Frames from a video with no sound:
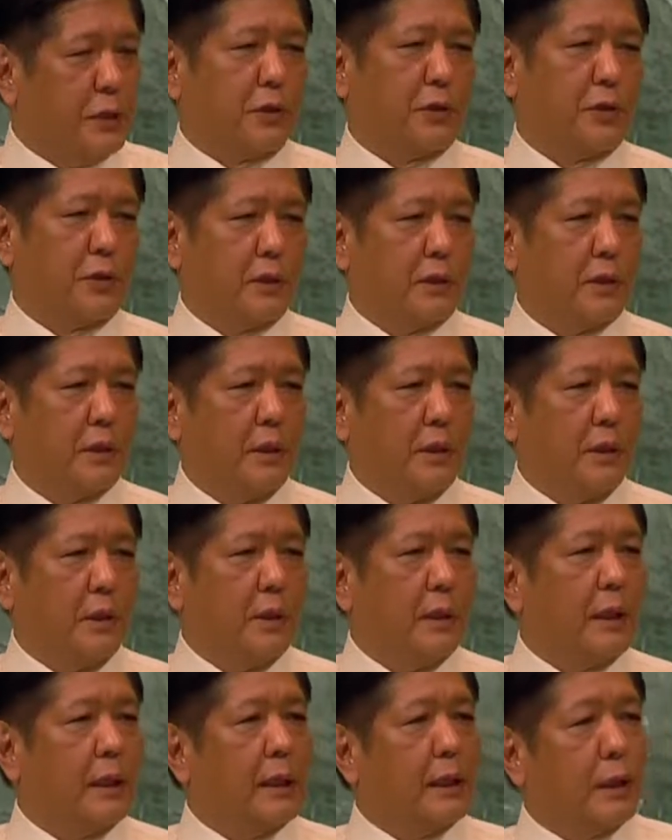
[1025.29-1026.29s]
nations,
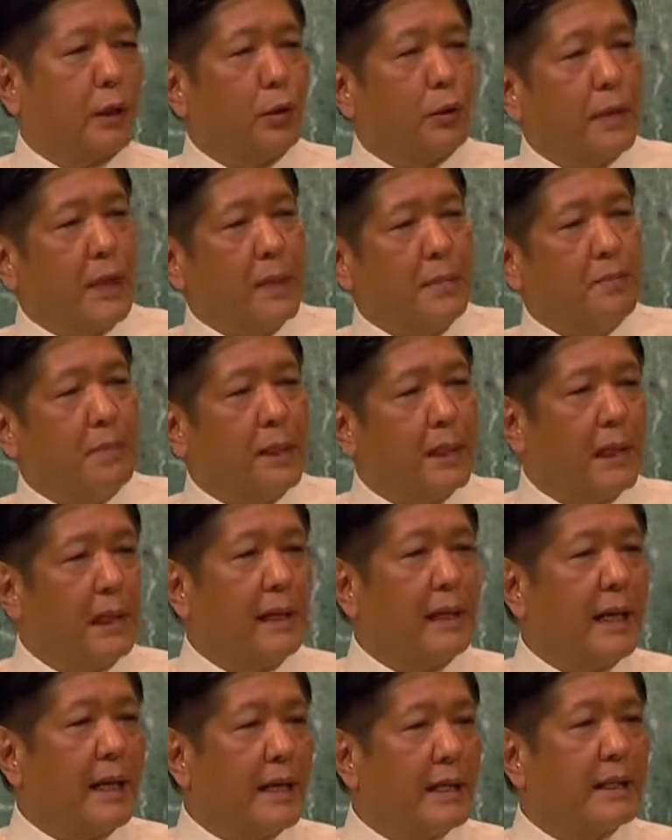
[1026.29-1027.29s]
including
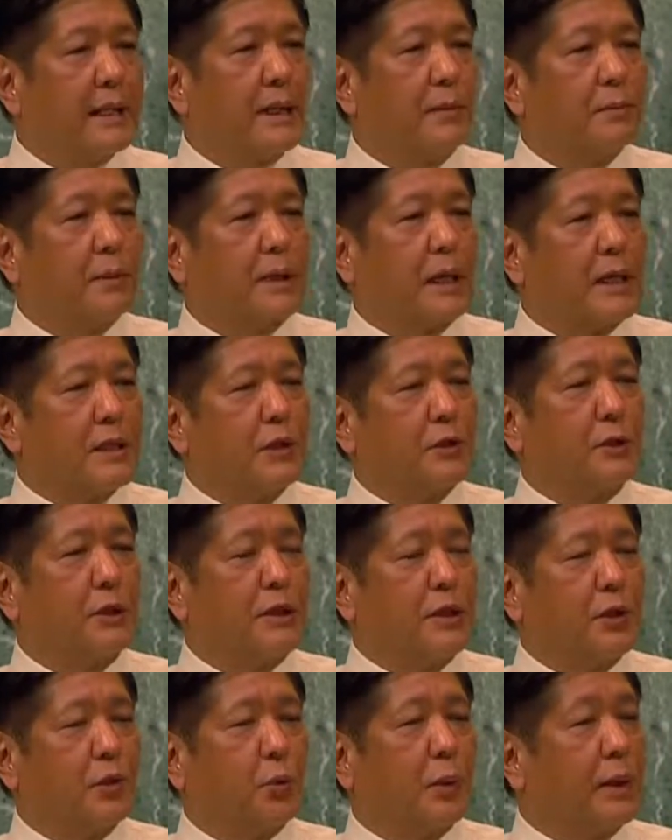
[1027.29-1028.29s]
middle-income
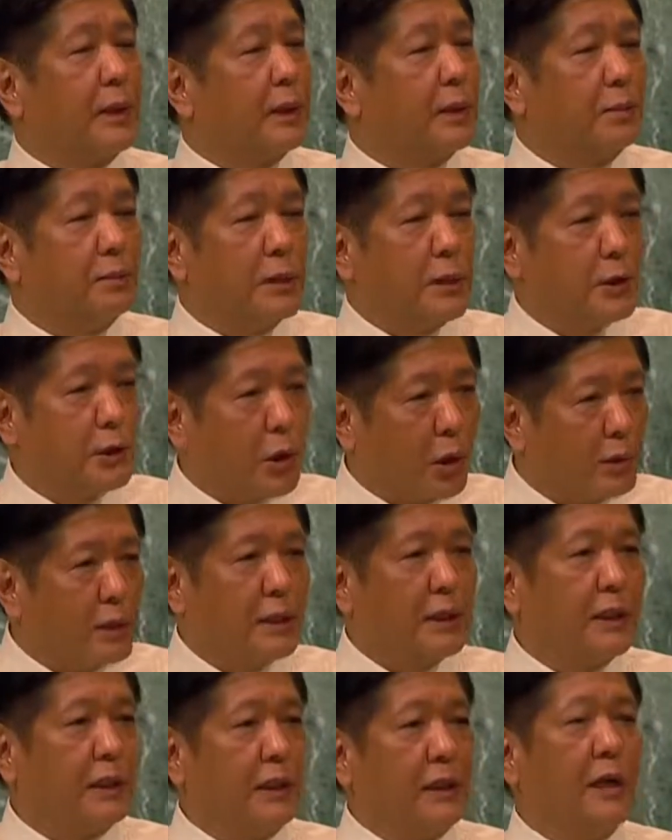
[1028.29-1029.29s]
countries where the
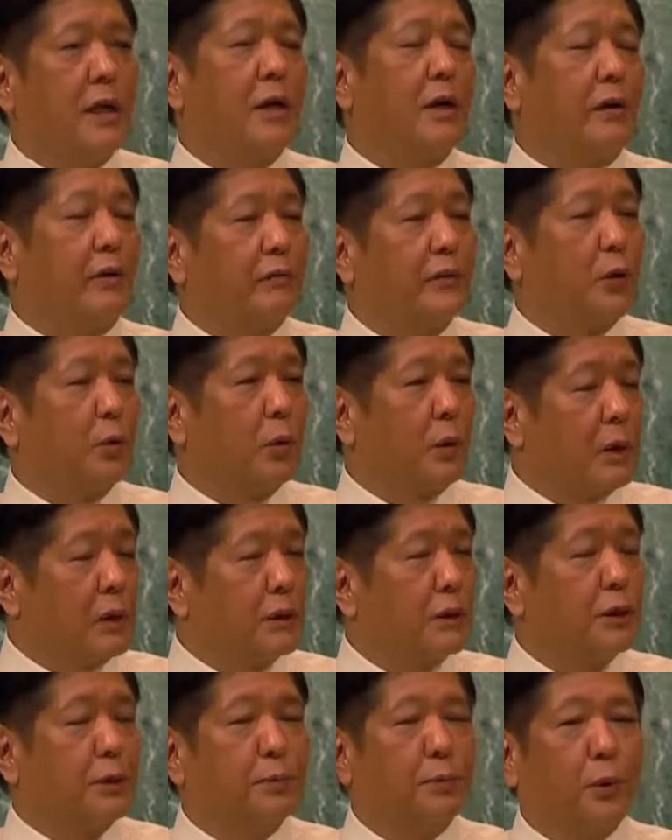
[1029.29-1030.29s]
majority of the
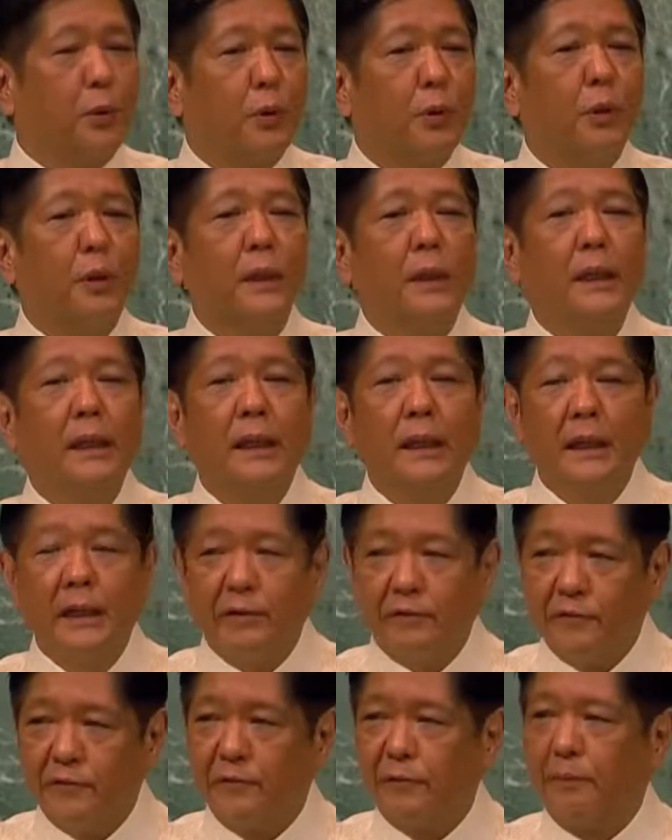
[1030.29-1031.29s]
world's poor
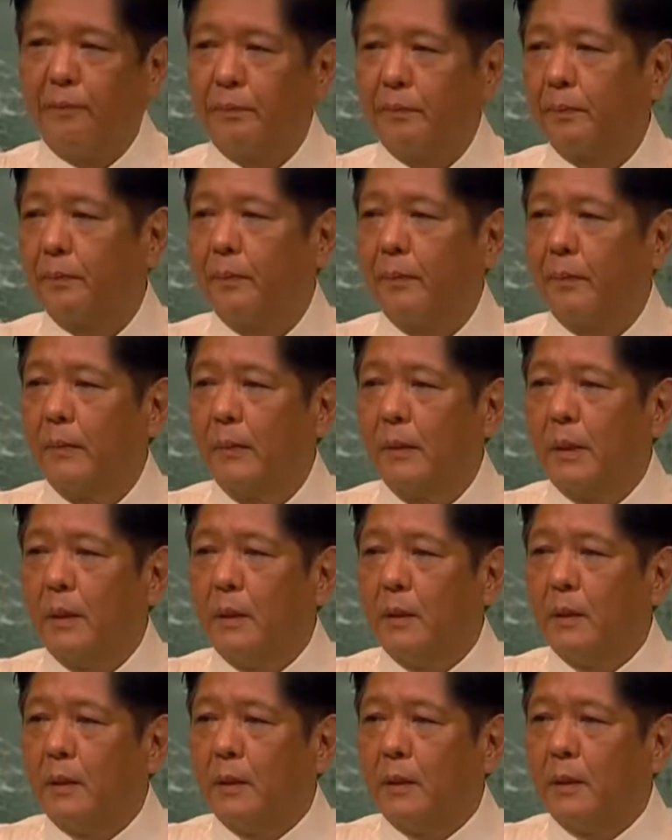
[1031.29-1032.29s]
live.
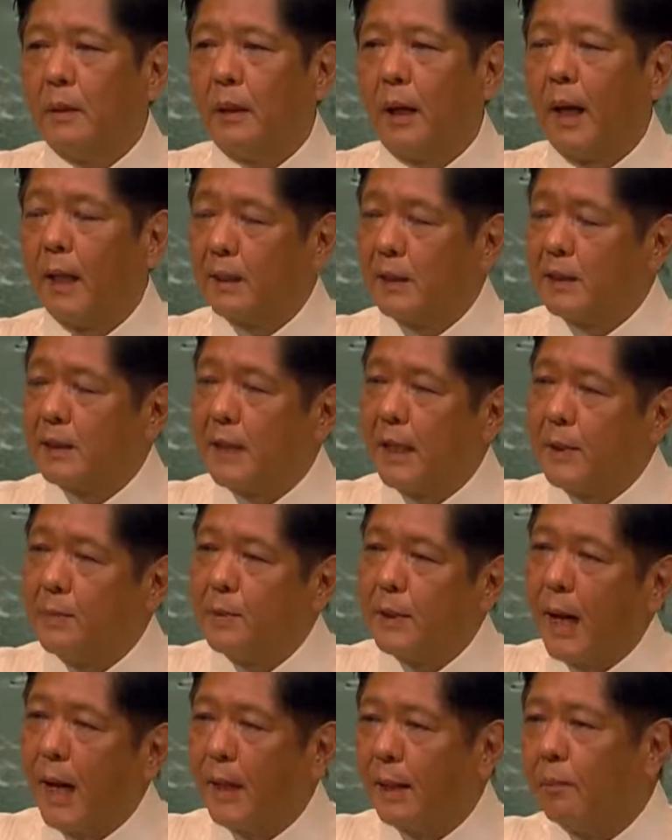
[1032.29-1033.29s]
At the
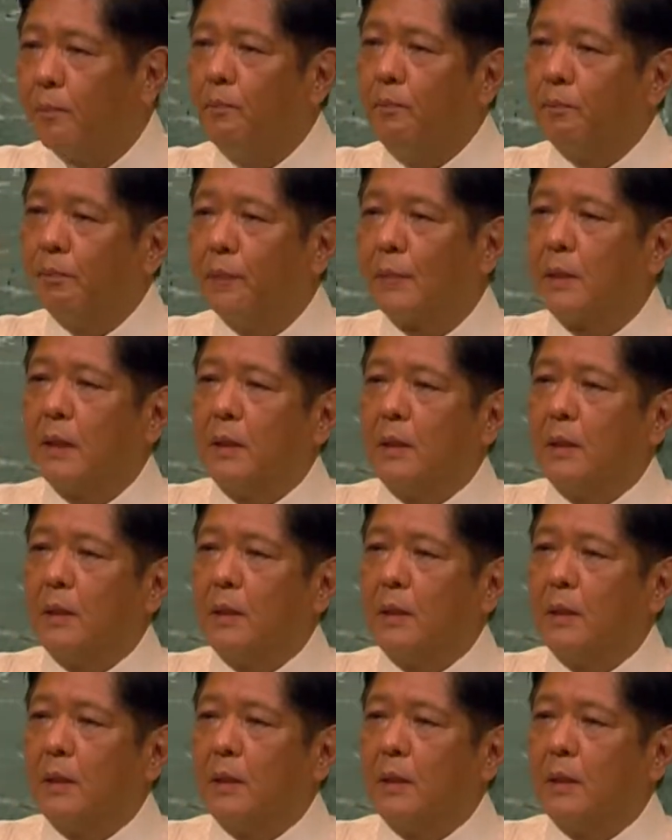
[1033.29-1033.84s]
same time,